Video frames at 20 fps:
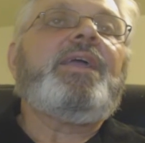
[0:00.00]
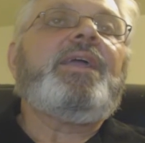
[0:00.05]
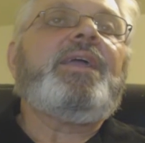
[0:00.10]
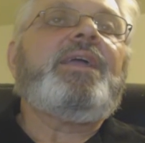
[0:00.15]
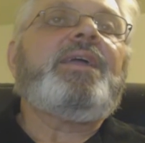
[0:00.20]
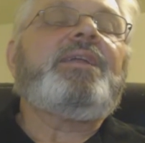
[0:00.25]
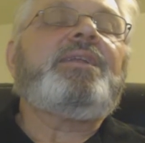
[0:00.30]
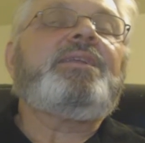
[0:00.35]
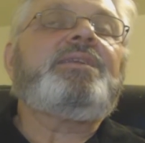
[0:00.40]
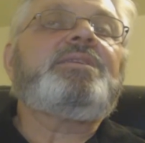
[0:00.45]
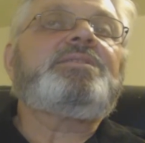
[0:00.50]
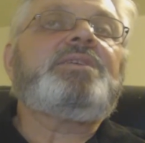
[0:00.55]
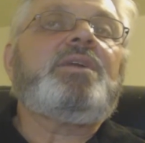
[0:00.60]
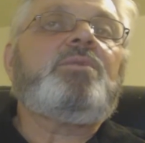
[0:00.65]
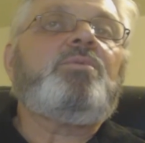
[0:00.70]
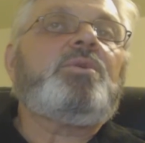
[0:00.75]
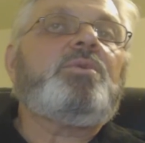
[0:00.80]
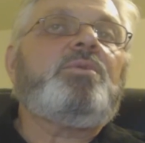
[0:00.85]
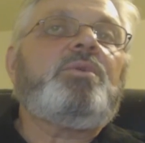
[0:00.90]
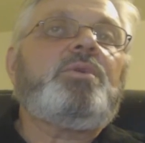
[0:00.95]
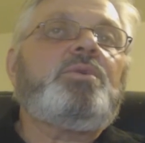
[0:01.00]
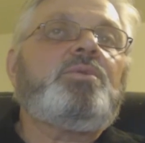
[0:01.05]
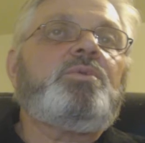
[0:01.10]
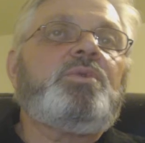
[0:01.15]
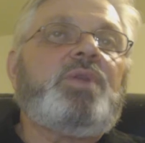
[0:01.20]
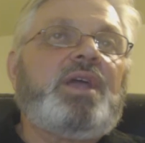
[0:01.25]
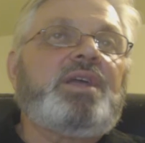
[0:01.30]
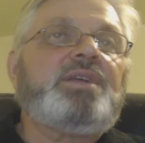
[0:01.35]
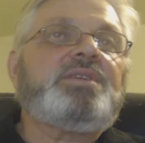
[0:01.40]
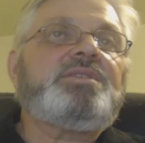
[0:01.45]
and say, what do I do
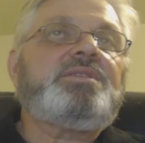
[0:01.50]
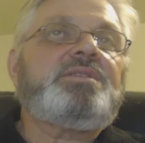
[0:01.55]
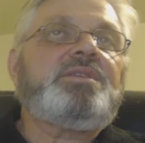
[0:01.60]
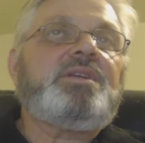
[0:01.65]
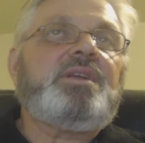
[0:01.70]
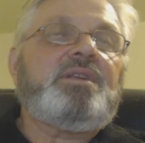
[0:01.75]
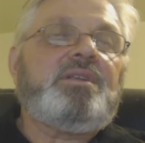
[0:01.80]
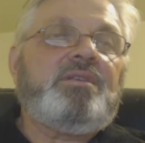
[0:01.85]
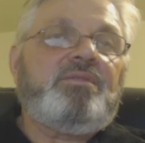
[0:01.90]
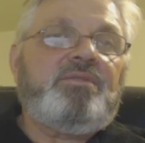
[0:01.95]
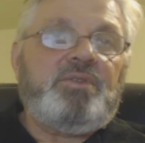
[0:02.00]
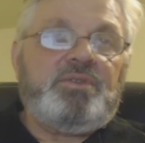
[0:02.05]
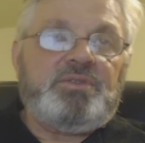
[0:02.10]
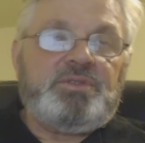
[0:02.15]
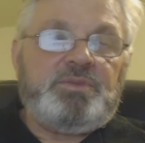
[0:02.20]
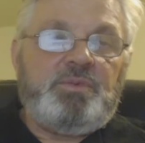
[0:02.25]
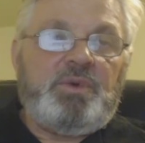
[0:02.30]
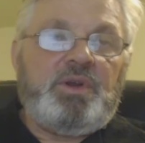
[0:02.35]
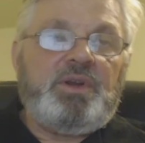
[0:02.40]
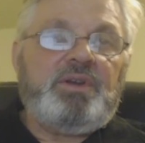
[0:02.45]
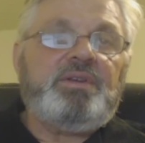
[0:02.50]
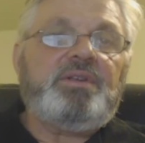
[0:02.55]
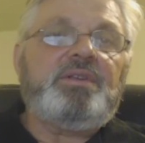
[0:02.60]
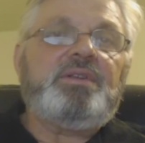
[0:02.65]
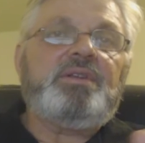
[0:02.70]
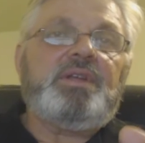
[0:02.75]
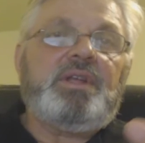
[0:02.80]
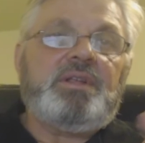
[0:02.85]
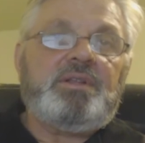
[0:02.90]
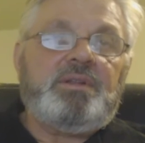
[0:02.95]
next? And if you're smart,
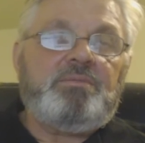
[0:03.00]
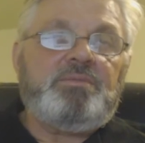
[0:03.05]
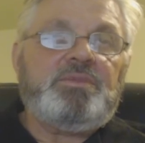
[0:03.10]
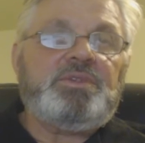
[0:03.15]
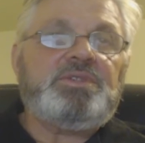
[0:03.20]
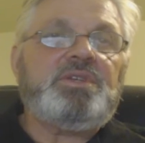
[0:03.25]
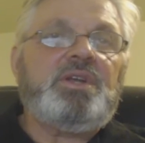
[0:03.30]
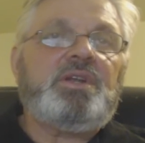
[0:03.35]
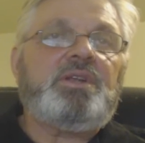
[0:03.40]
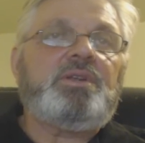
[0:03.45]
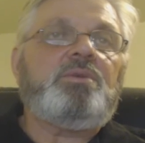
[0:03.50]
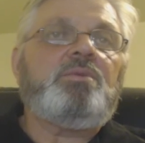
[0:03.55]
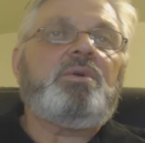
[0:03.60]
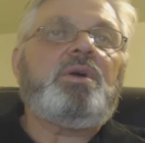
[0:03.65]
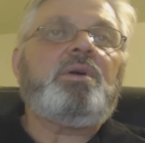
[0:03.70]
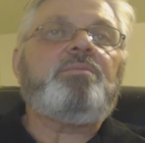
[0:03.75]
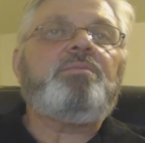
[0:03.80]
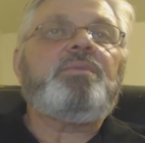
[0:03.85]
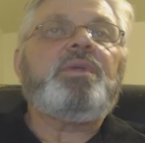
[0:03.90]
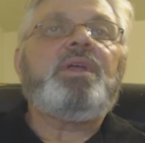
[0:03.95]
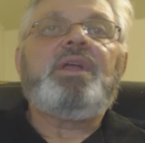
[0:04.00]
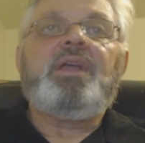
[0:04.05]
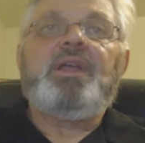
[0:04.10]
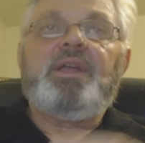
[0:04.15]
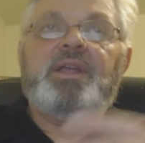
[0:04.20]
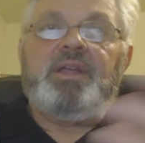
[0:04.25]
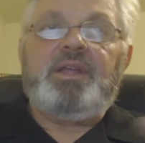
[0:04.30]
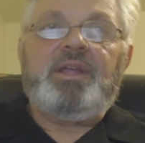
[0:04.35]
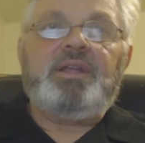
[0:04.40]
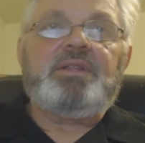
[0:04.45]
get them to sign you up
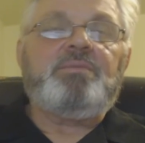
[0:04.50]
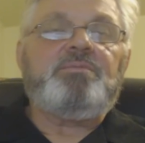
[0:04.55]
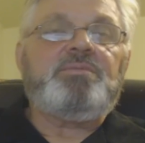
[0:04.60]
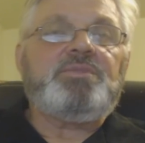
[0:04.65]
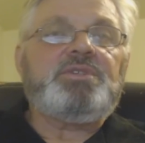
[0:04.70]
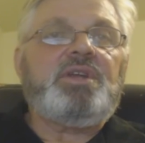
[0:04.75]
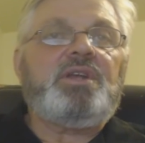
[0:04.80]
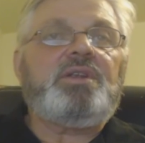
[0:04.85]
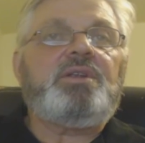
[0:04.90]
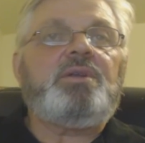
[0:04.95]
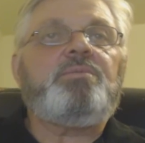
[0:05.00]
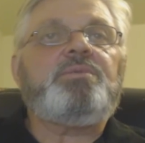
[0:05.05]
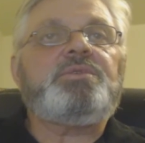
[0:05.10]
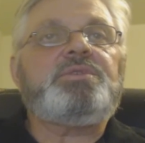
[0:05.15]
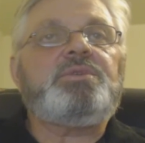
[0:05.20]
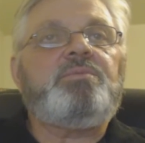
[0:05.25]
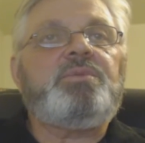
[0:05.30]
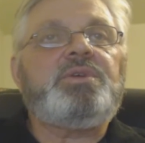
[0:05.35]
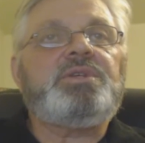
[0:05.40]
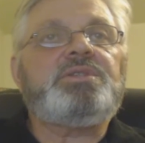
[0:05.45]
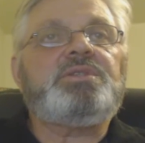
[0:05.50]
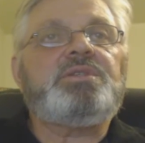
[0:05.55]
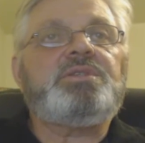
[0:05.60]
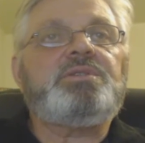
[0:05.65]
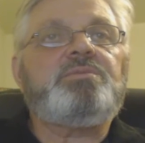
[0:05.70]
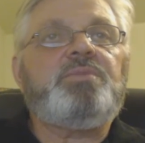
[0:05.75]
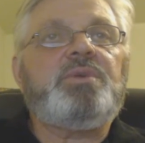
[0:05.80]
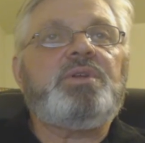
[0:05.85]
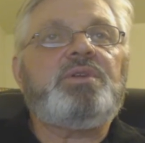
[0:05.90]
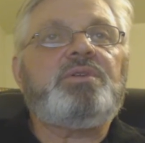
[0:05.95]
and get them to sign you up as a
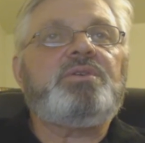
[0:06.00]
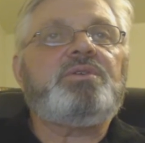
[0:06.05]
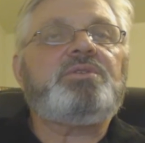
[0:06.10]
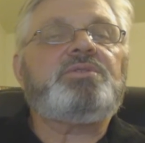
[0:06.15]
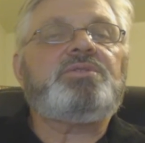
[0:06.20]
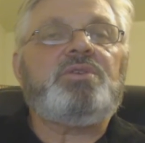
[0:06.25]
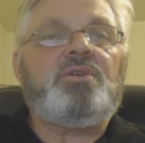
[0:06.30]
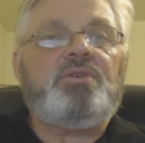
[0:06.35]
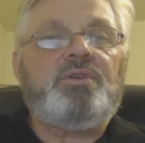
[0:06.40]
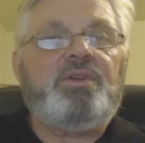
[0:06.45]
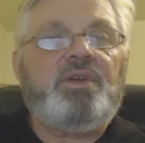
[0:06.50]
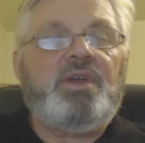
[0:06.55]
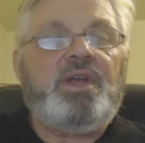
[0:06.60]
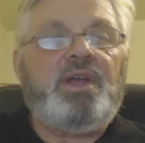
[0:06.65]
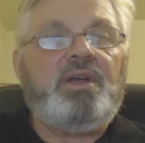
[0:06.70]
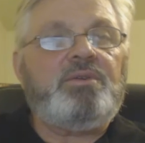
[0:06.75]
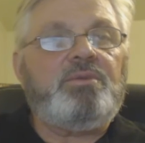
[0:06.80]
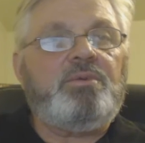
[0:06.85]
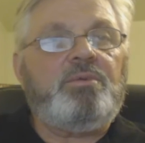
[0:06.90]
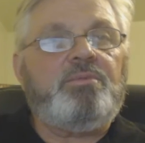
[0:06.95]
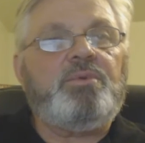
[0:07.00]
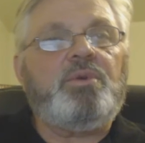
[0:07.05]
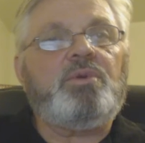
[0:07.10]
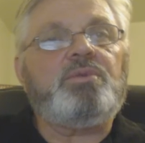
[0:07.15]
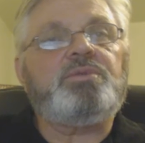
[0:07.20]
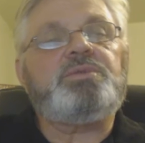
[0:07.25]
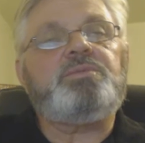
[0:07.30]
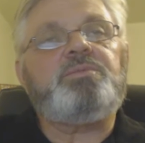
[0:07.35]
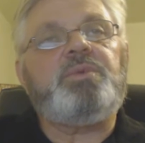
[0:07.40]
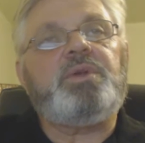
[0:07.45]
business builder, show you how to
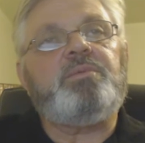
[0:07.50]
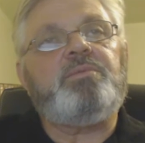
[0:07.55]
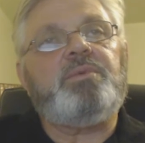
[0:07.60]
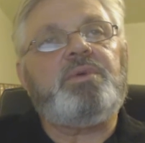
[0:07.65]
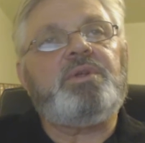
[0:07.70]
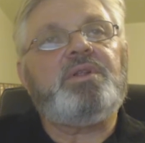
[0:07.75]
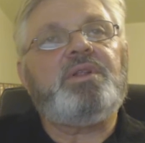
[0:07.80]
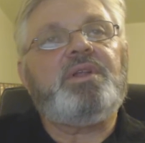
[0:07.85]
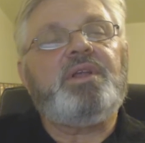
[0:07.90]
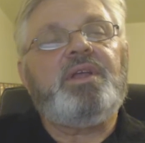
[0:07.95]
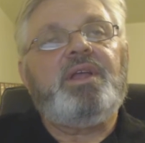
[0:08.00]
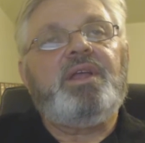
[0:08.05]
approach people.